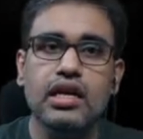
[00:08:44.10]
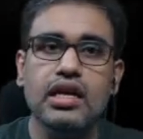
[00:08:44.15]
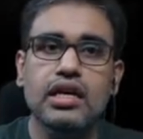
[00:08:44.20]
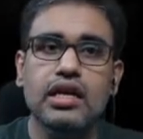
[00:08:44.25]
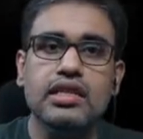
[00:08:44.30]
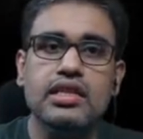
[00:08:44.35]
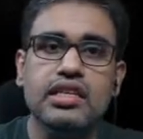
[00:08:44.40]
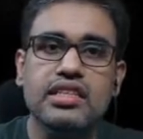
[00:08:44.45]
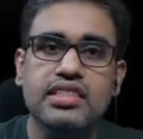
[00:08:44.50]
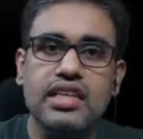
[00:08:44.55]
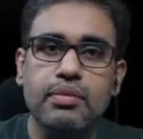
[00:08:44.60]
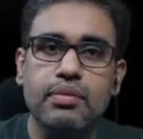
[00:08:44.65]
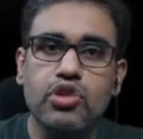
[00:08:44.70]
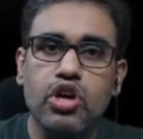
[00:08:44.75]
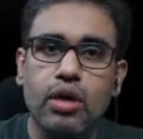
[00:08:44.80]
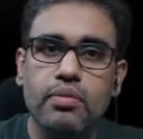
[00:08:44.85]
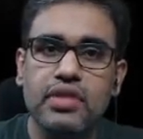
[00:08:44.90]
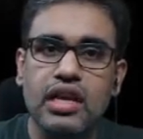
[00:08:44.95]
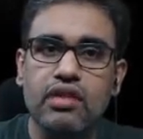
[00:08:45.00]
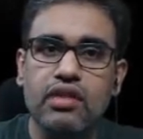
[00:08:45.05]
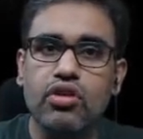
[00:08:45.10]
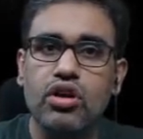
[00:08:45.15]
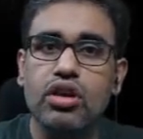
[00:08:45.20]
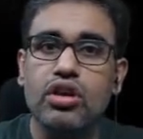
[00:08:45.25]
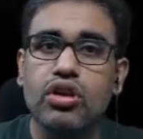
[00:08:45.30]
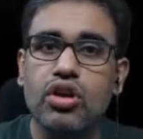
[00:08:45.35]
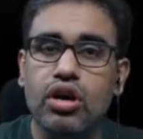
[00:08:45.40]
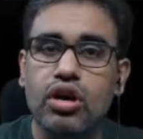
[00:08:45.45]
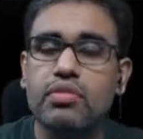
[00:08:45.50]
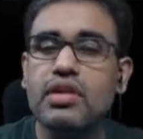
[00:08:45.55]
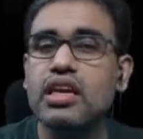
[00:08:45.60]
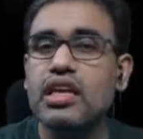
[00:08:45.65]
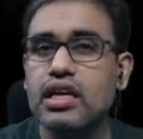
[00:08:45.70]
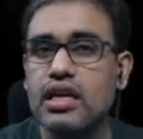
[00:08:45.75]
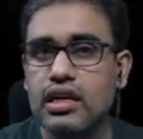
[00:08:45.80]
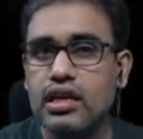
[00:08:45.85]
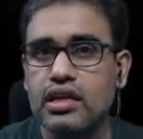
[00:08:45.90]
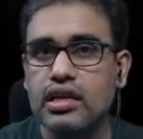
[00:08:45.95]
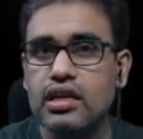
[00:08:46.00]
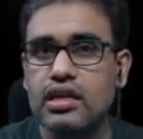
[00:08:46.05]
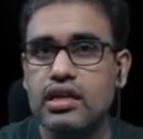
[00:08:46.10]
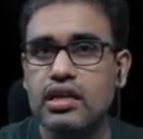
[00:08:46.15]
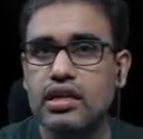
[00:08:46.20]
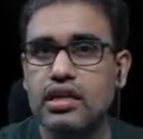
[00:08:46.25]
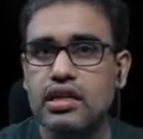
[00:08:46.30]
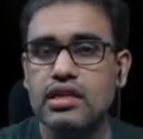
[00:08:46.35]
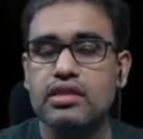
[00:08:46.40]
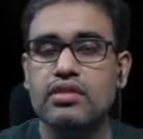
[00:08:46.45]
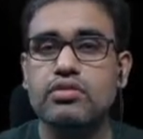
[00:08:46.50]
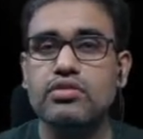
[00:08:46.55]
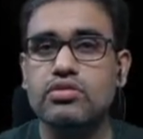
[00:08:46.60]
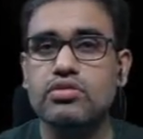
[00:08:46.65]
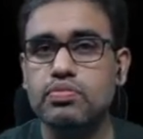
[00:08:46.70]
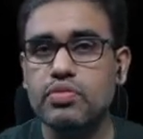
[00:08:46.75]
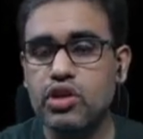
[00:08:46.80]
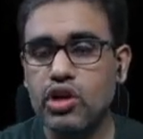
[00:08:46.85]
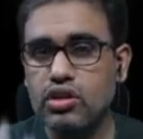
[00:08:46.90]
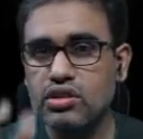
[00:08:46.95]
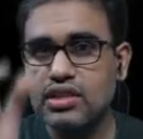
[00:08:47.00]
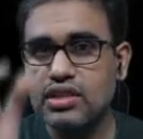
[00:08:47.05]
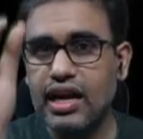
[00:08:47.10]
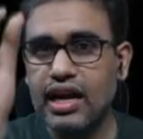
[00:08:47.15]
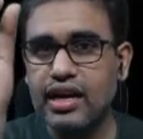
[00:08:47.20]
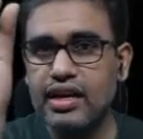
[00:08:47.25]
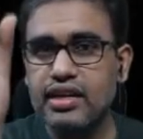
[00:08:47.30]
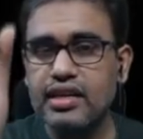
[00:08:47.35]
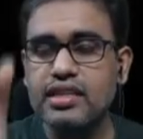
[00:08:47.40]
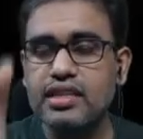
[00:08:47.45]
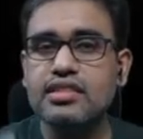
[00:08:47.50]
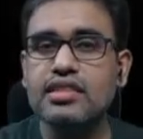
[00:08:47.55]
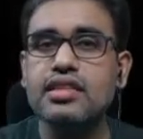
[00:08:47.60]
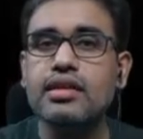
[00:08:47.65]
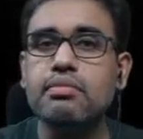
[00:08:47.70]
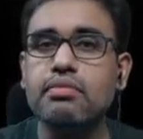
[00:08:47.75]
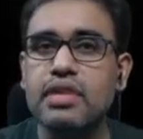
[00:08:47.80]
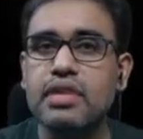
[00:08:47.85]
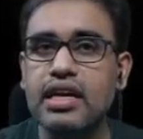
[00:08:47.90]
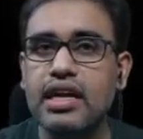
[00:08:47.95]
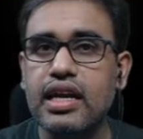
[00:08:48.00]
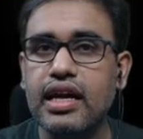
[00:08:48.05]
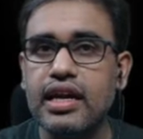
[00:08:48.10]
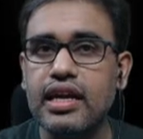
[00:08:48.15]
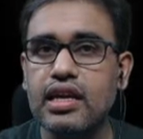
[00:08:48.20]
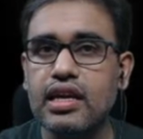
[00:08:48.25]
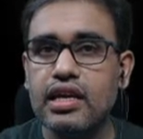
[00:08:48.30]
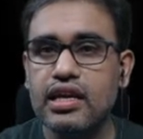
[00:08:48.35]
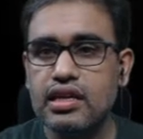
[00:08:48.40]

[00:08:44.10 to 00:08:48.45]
These abdominal wall normally, because the artery is in the midline,